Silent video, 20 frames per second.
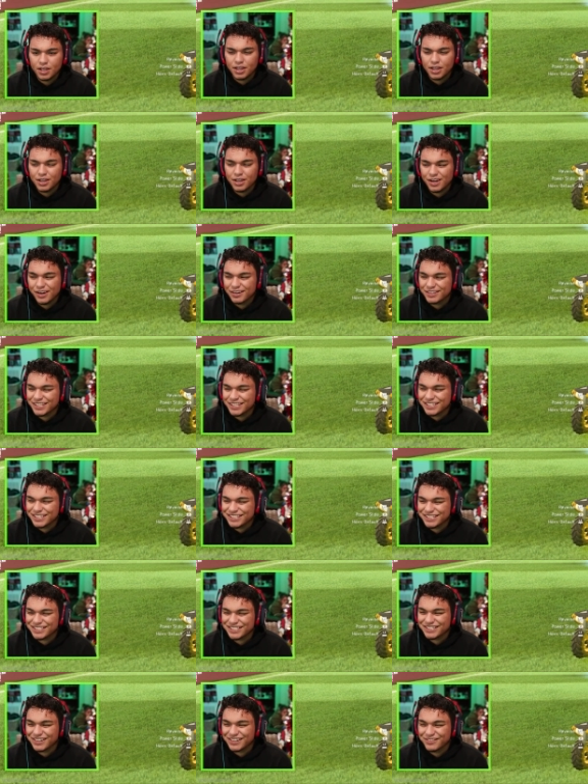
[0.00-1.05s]
Yo, this is
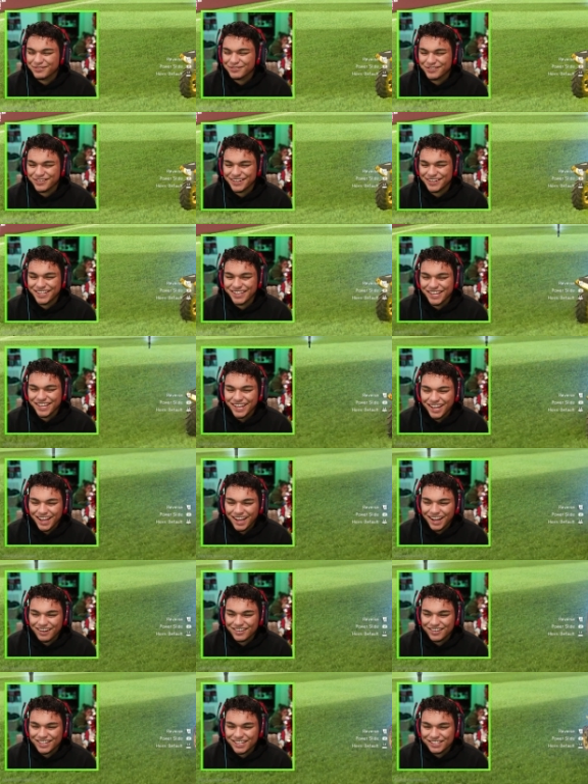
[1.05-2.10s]
so funny. I
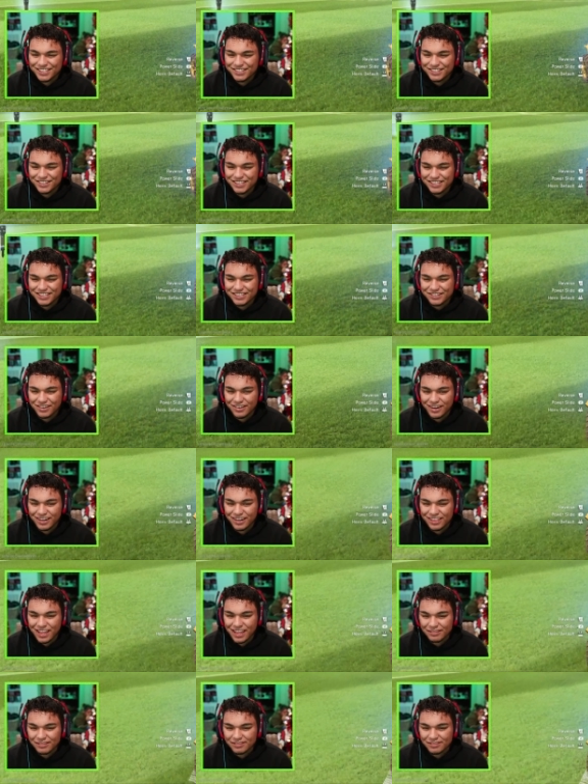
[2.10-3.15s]
want to do this during
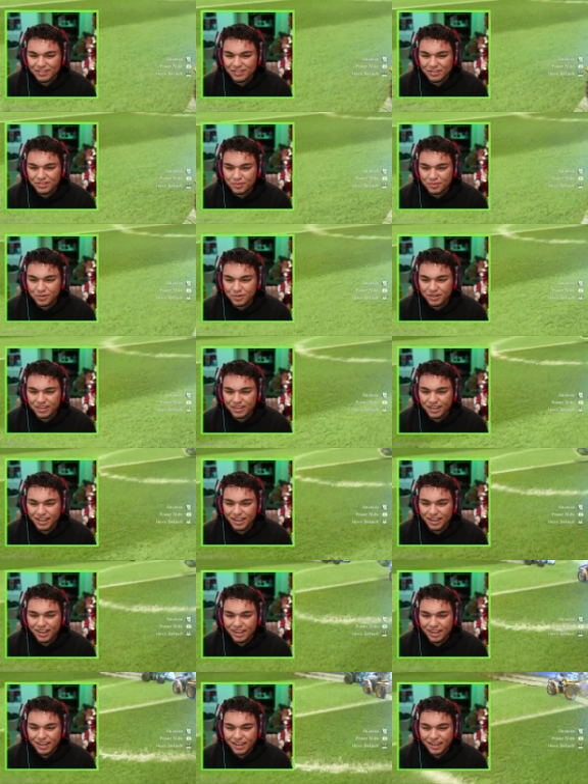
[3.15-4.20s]
live stream one day.
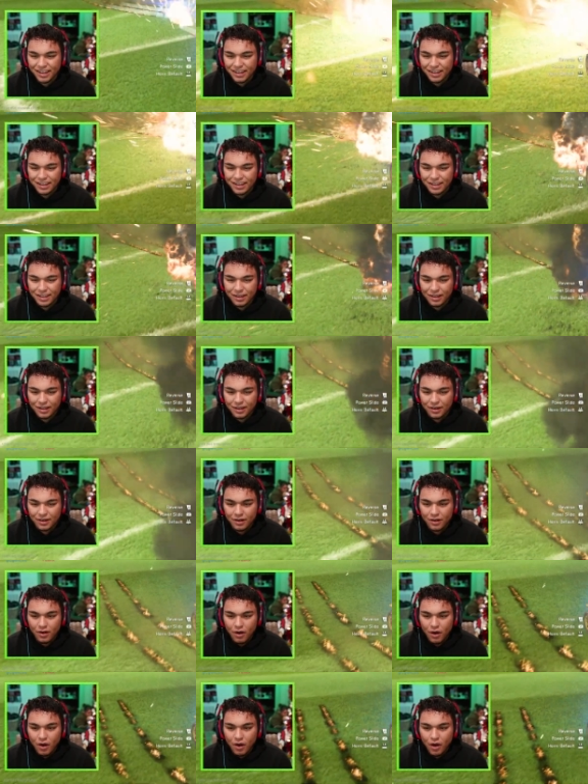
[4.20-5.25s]

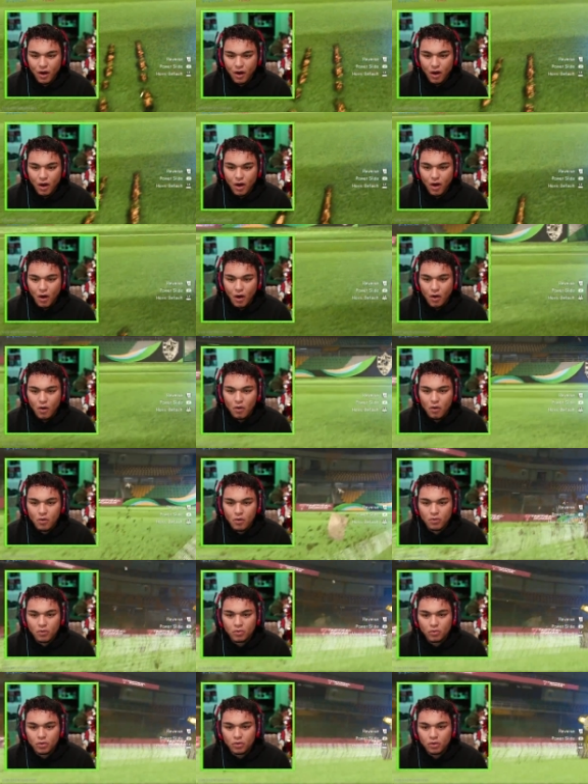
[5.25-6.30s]
Oh!
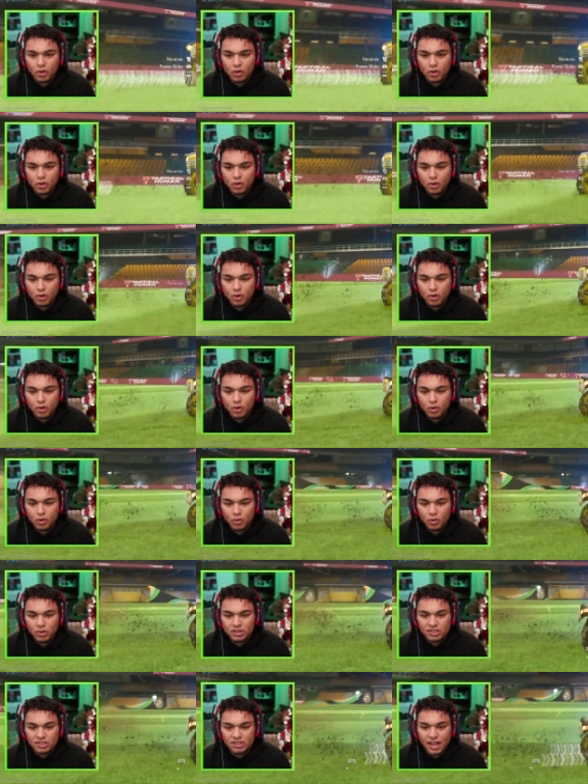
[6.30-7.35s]
What
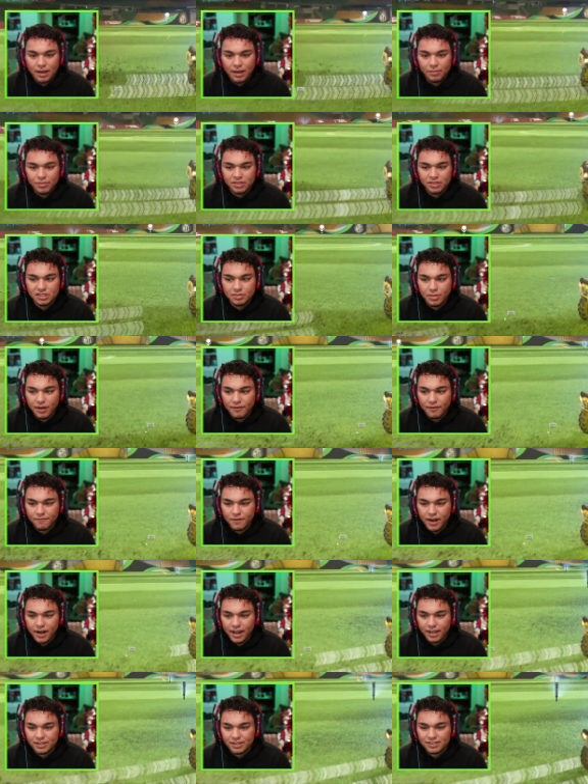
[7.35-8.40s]
just happened to my
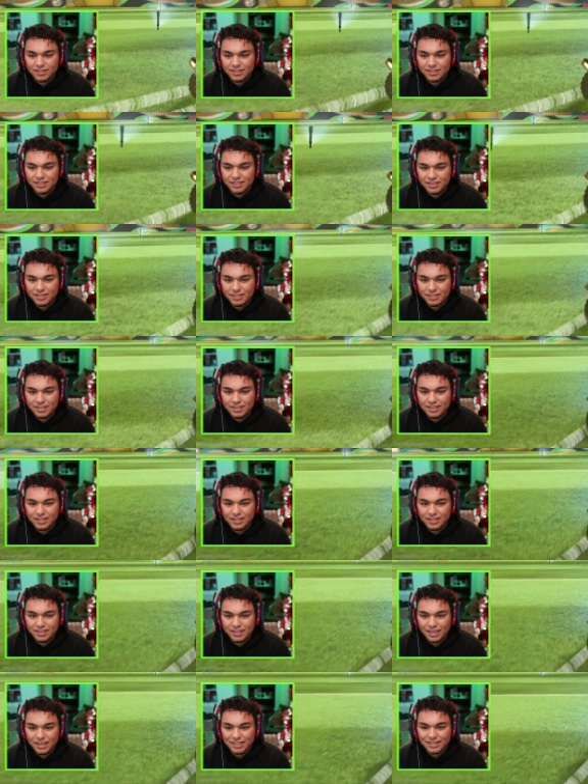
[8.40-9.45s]
friends?
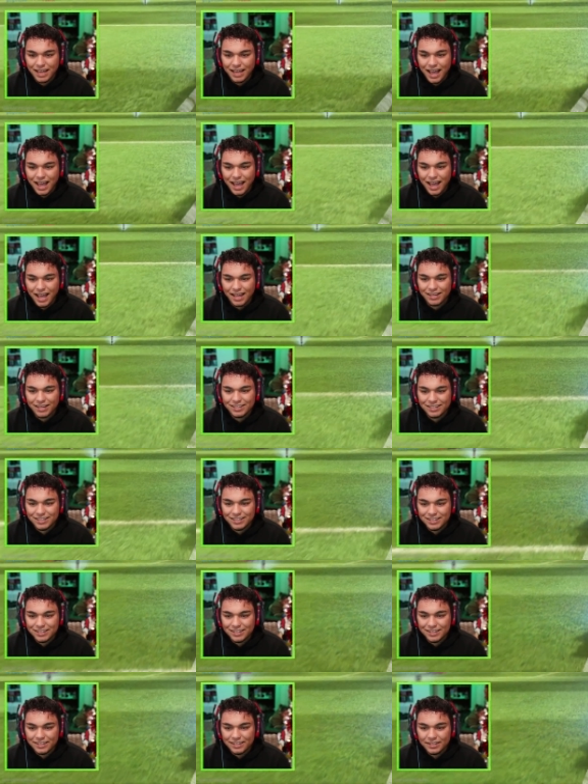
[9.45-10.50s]
They died.
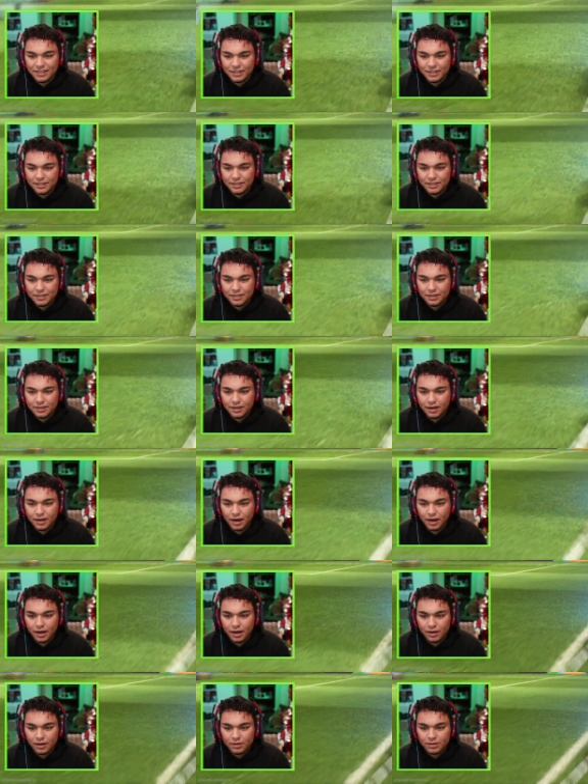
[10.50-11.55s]
Alright,
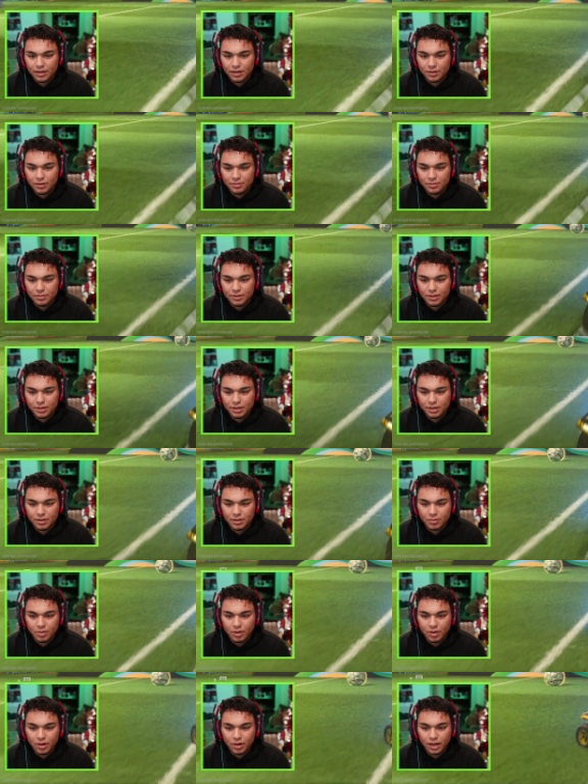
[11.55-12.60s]
hold up. In the
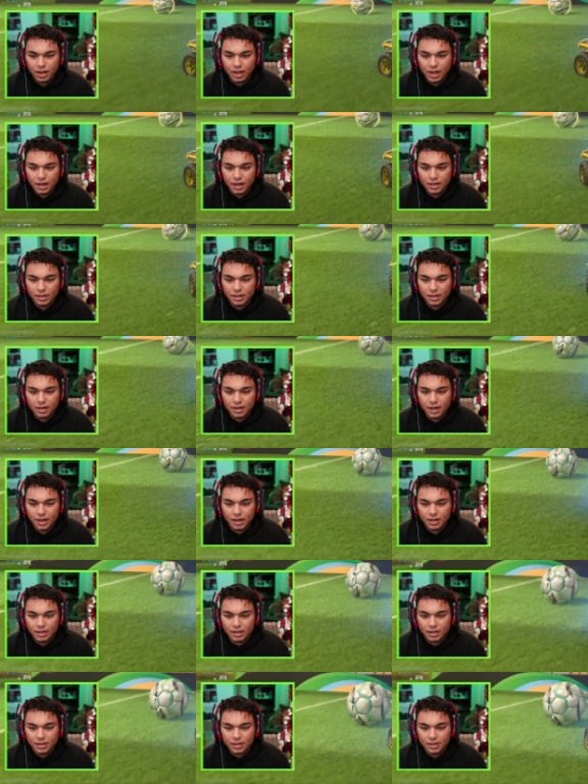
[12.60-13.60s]
ball, I got it, I got it.